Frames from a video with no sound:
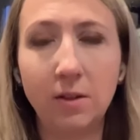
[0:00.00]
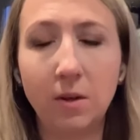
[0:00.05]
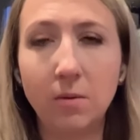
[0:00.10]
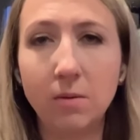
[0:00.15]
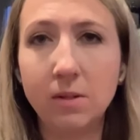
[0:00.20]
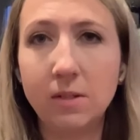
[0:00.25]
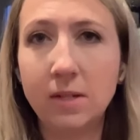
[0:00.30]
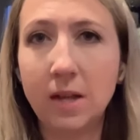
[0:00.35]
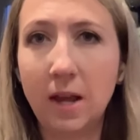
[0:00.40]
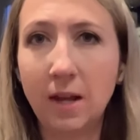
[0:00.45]

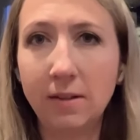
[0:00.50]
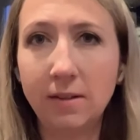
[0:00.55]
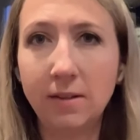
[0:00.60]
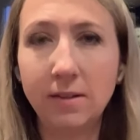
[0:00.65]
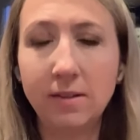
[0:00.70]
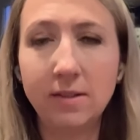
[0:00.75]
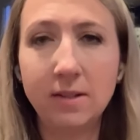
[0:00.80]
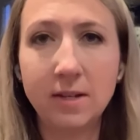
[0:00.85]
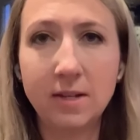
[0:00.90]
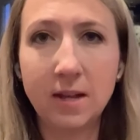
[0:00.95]
So
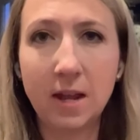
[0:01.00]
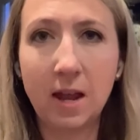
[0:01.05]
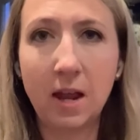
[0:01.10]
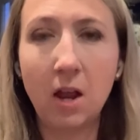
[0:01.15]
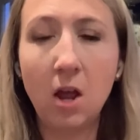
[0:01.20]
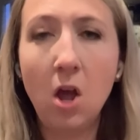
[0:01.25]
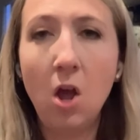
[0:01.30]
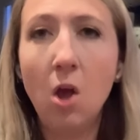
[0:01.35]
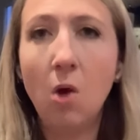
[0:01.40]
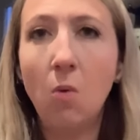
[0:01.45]
Texas
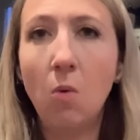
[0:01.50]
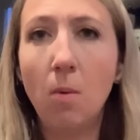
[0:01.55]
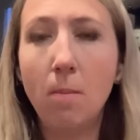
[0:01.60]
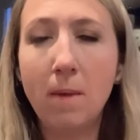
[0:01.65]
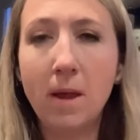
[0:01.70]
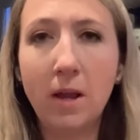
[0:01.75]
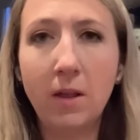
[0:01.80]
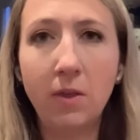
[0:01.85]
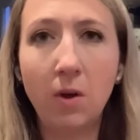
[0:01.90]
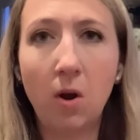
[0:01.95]
today will
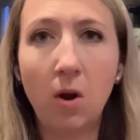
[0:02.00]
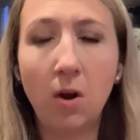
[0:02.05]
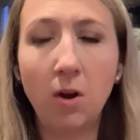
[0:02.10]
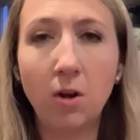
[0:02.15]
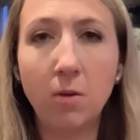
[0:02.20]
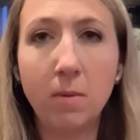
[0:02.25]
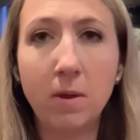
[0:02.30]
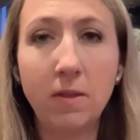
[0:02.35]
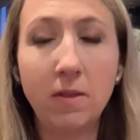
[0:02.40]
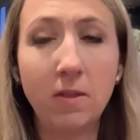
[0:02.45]
make the
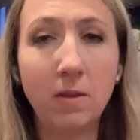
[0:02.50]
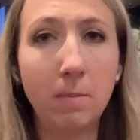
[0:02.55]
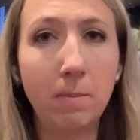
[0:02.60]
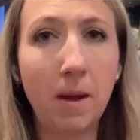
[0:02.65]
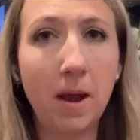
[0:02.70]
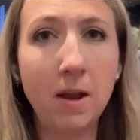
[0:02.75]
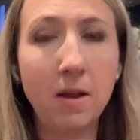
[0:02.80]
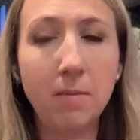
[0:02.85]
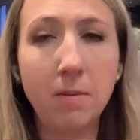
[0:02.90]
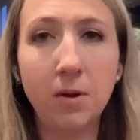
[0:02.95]
argument that the
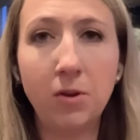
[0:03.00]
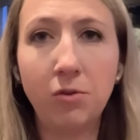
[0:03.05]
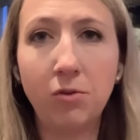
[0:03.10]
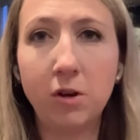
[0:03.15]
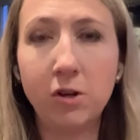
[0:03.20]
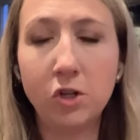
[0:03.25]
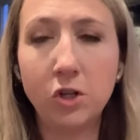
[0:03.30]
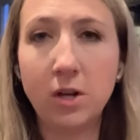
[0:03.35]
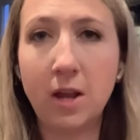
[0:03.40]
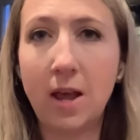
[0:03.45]
Biden
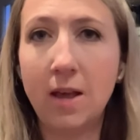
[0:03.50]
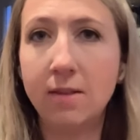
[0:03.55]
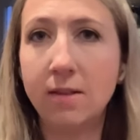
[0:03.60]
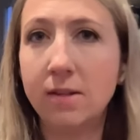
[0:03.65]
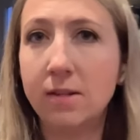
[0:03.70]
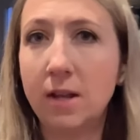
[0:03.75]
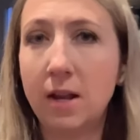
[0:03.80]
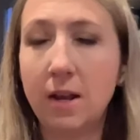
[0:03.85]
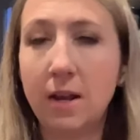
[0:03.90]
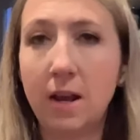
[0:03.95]
administration
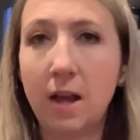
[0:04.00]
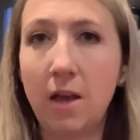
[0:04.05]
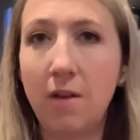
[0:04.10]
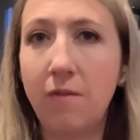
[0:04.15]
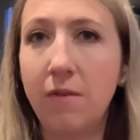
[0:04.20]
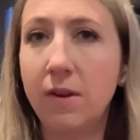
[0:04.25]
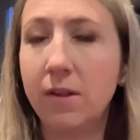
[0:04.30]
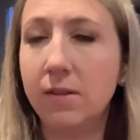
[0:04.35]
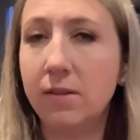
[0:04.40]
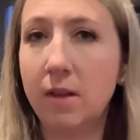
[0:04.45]
hasn't done
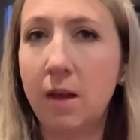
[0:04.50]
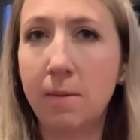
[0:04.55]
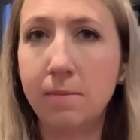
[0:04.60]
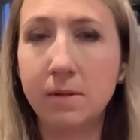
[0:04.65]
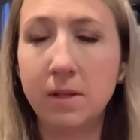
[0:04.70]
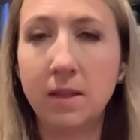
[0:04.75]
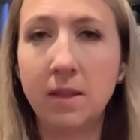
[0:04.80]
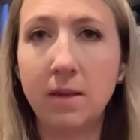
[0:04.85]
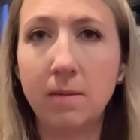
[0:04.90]
enough and it's up to